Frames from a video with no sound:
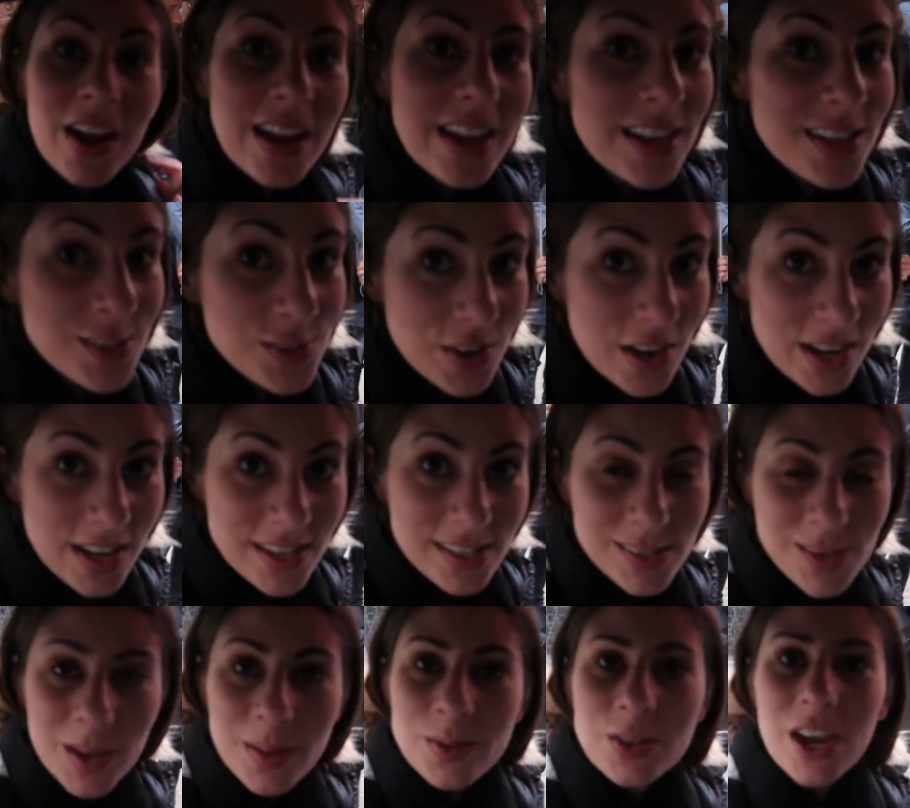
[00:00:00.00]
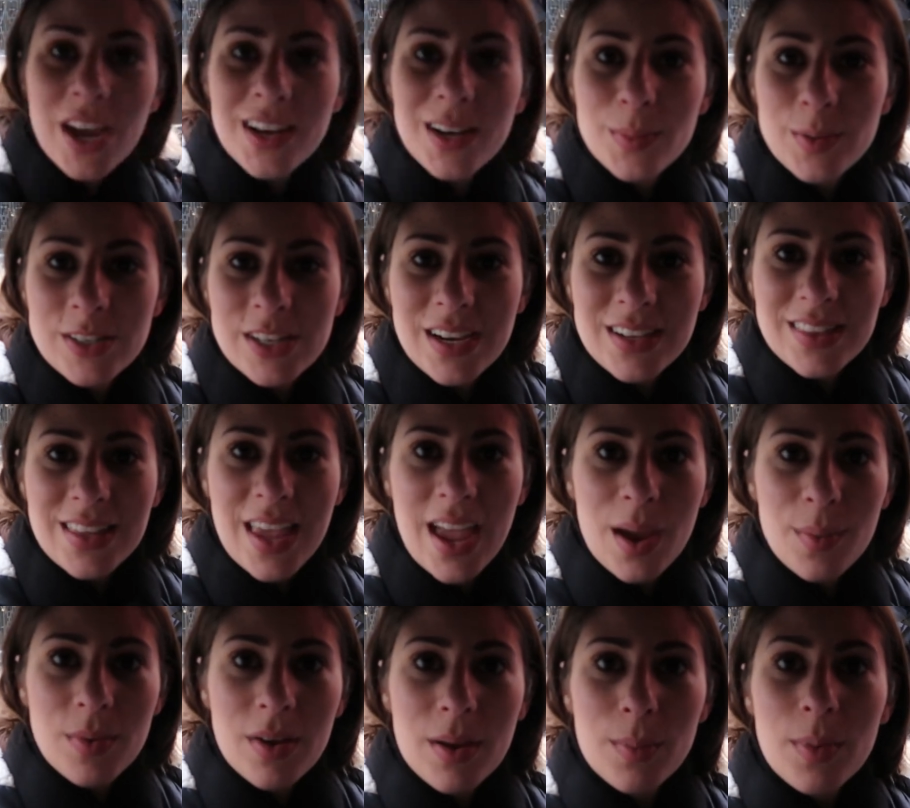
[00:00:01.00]
All right, it's raining, so I'm trying to protect the
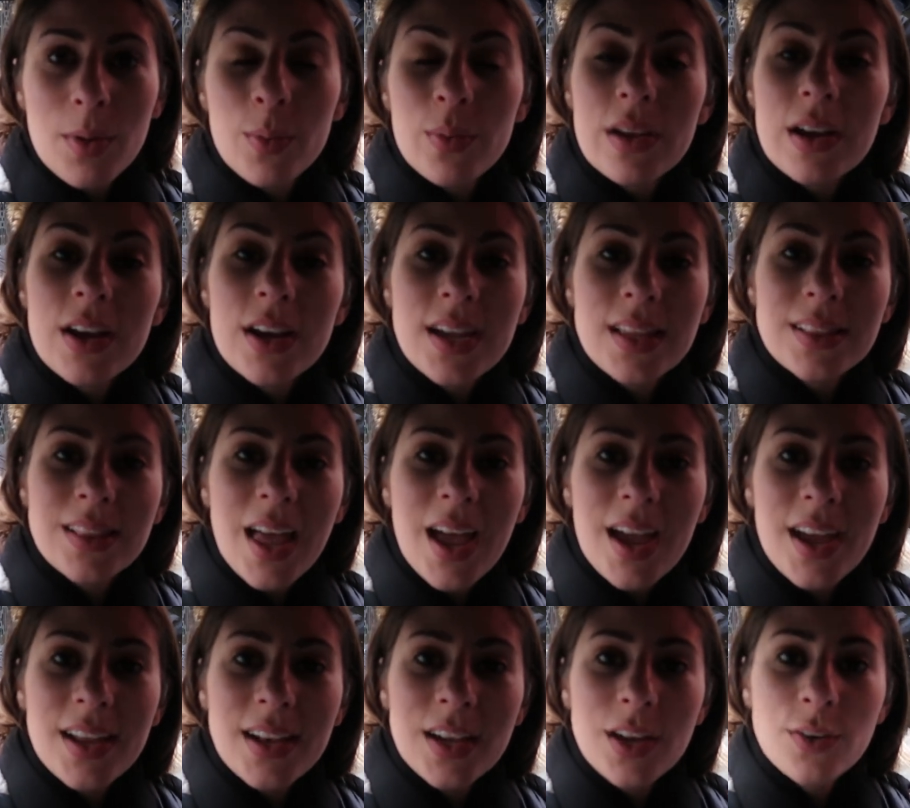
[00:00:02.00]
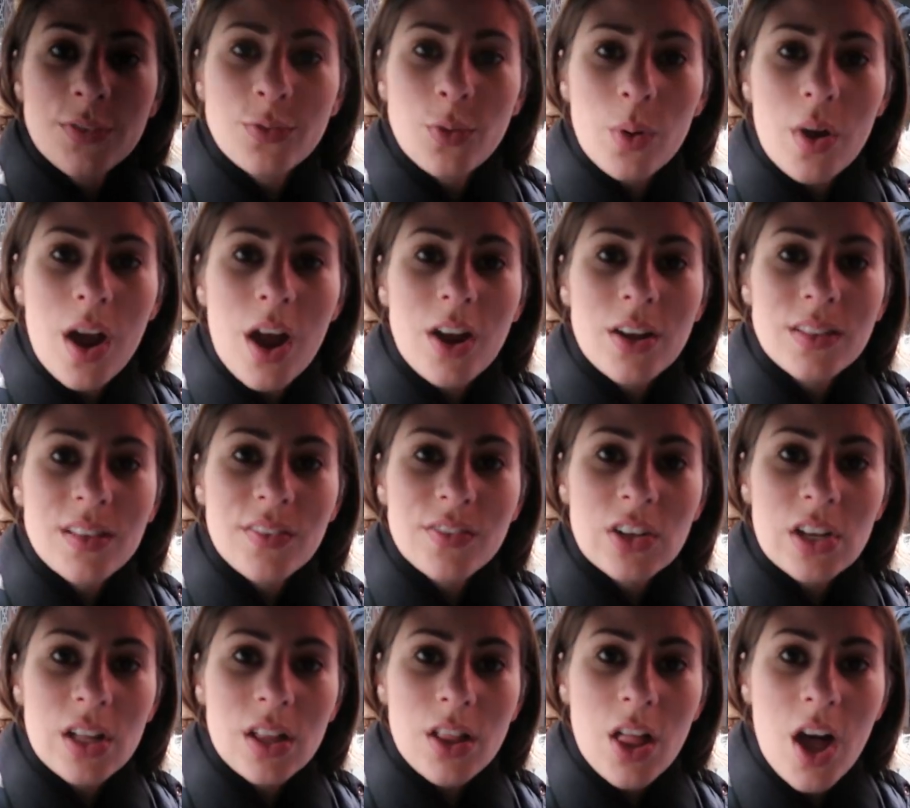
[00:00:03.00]
camera, but we are in line for our
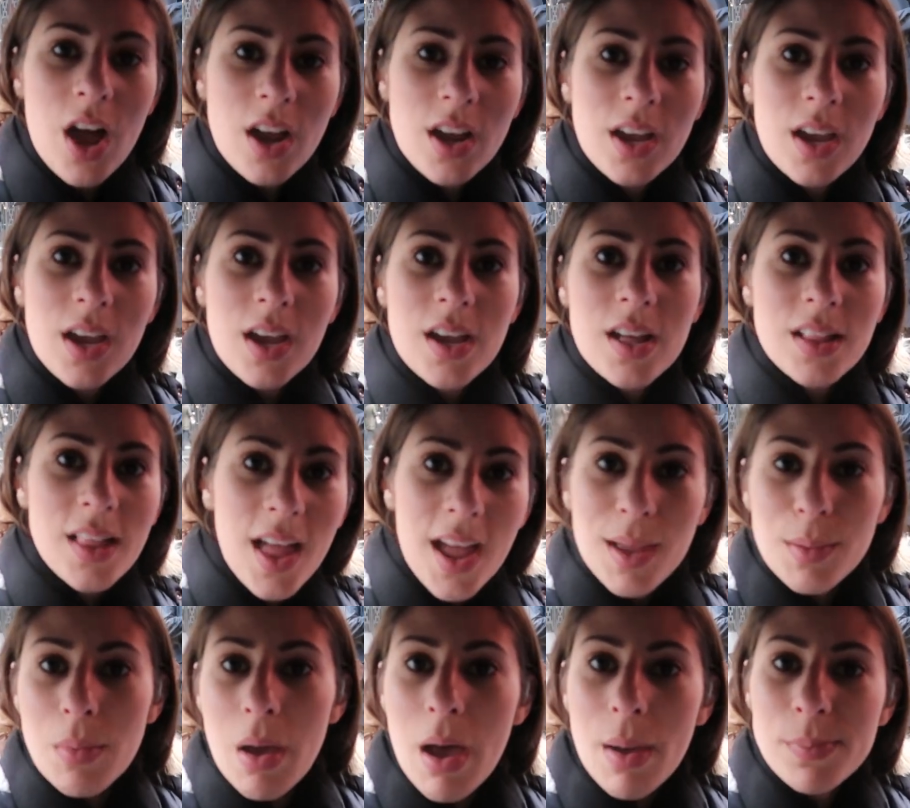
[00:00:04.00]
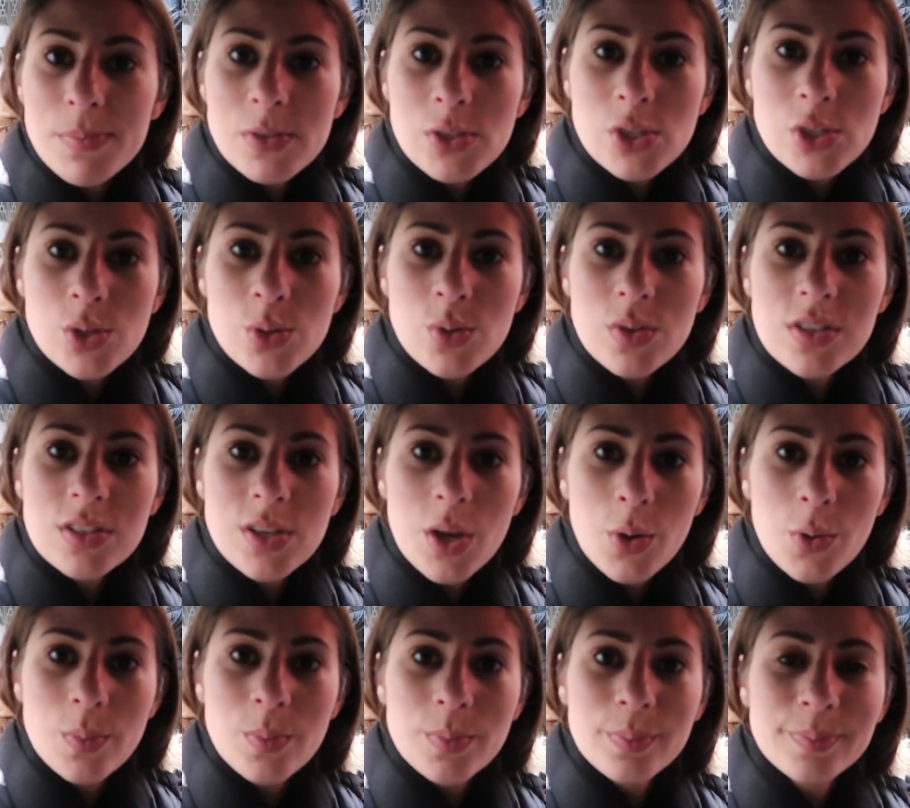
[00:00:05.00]
11 o'clock climb up to the
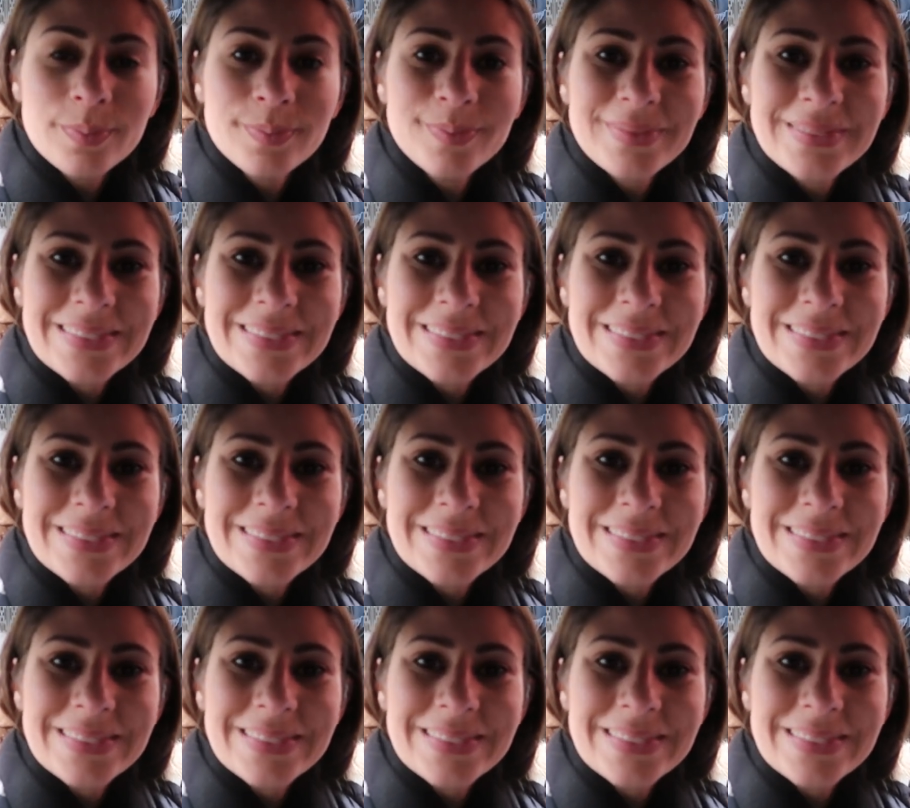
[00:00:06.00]
dome.